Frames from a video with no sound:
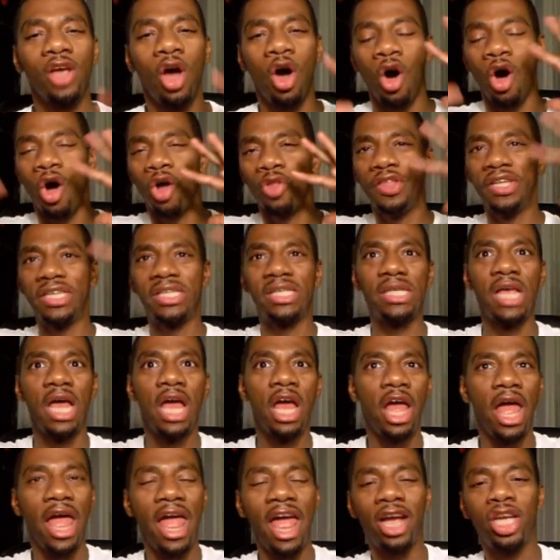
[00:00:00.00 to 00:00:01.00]
You know, he has
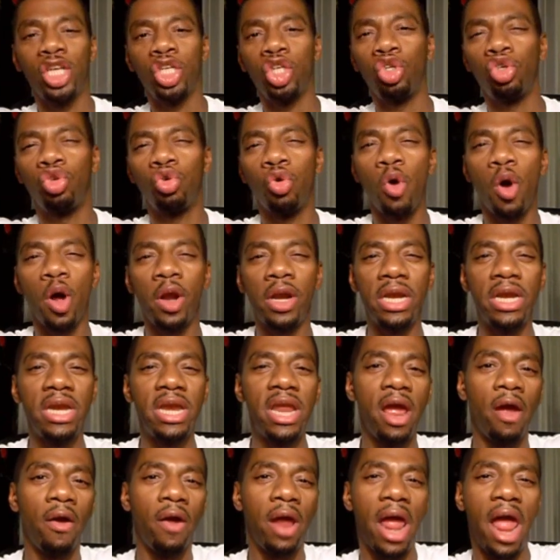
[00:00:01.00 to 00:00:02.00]
all this
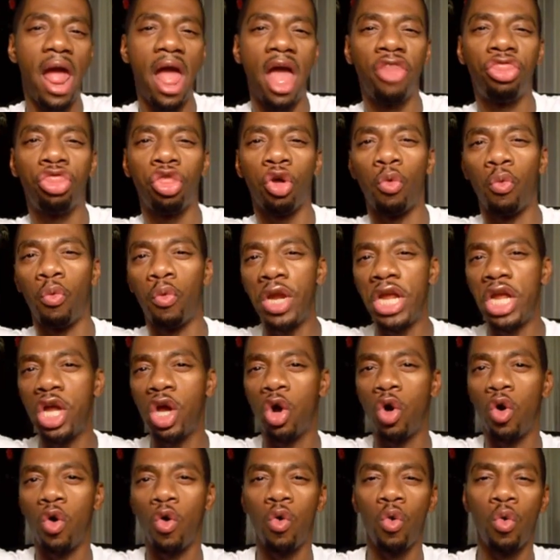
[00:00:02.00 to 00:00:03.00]

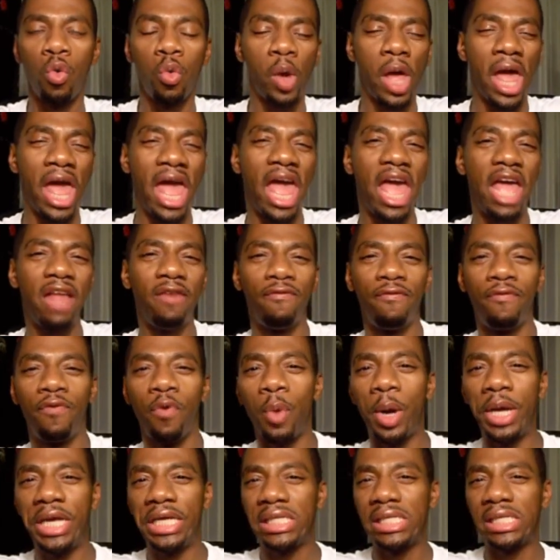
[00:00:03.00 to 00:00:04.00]
extraordinary
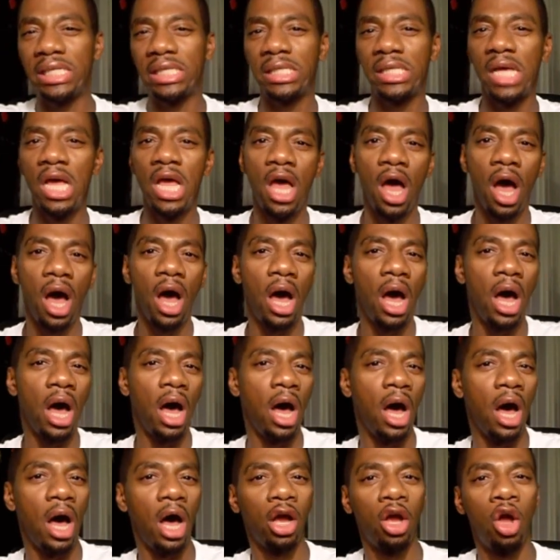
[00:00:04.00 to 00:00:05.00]
ethereal head
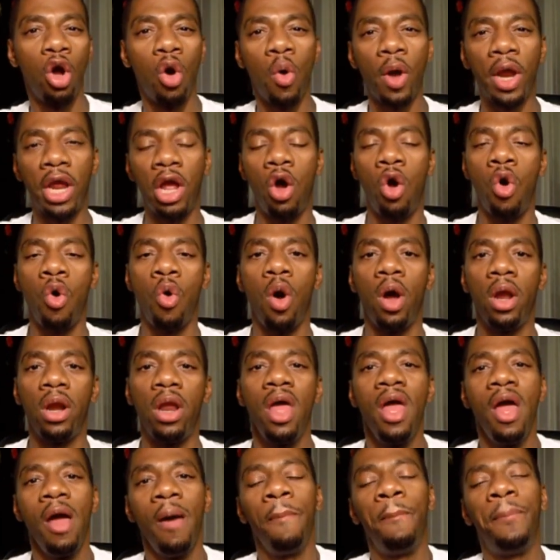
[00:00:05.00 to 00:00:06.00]
voice
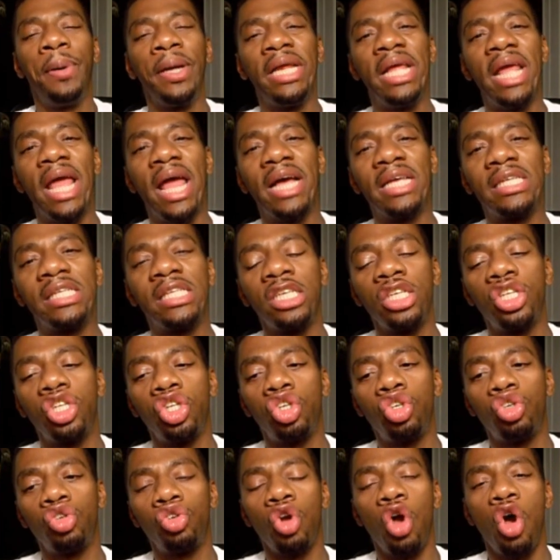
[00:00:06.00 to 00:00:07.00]
going on,
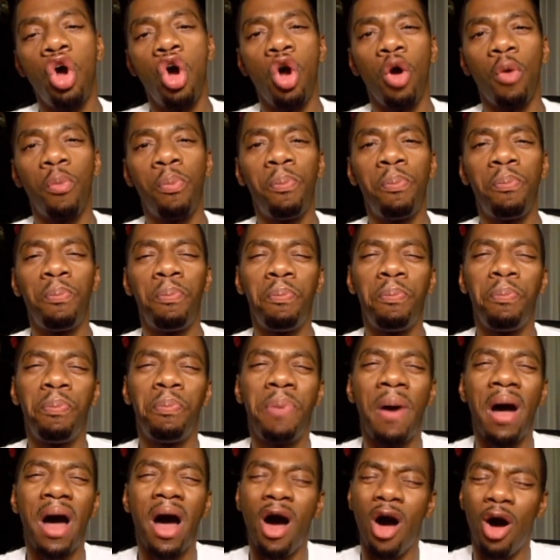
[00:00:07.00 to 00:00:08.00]
but he has such a
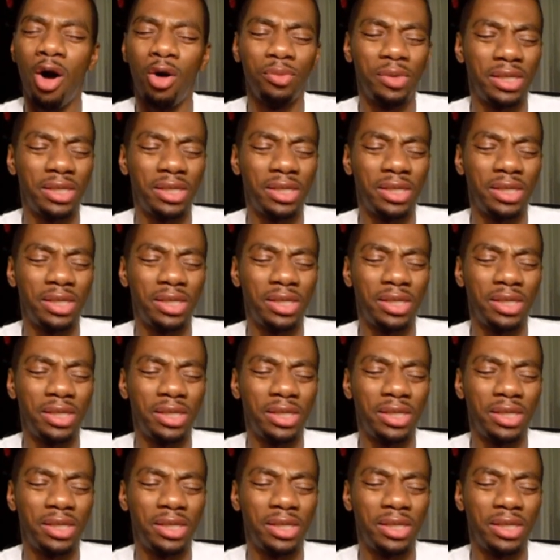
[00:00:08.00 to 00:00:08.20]
strong,